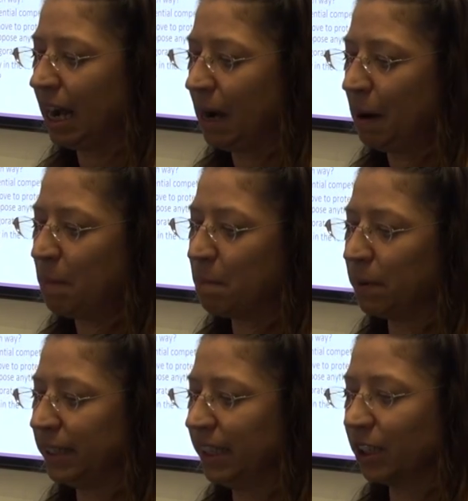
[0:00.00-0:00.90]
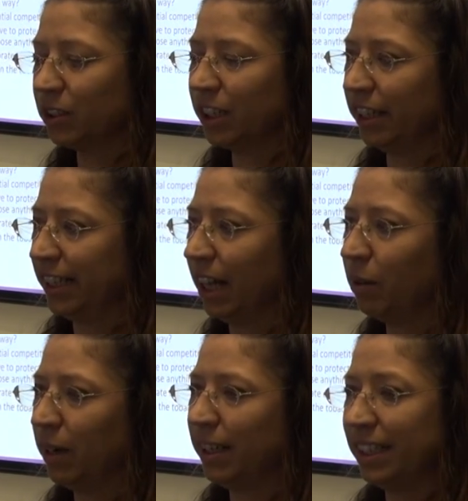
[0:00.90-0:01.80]
But, you know, it could go the
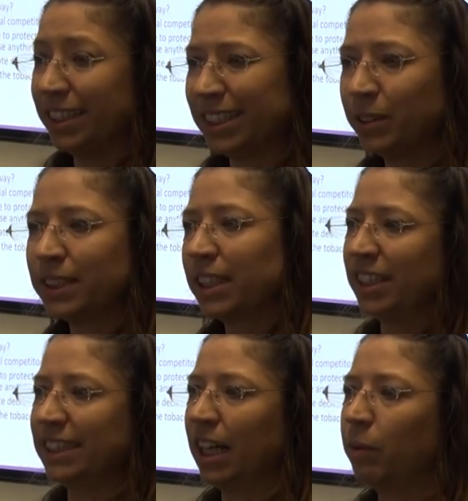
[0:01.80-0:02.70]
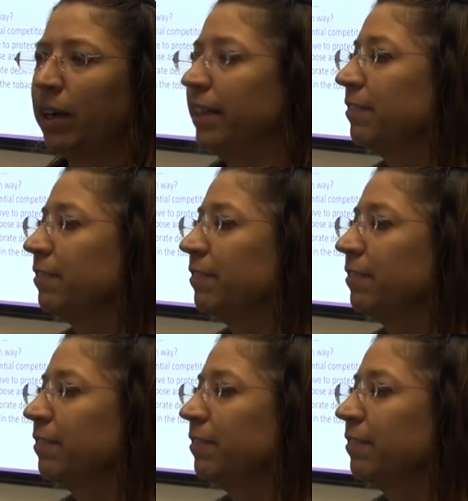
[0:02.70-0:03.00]
other way. You know, so it also goes the other way.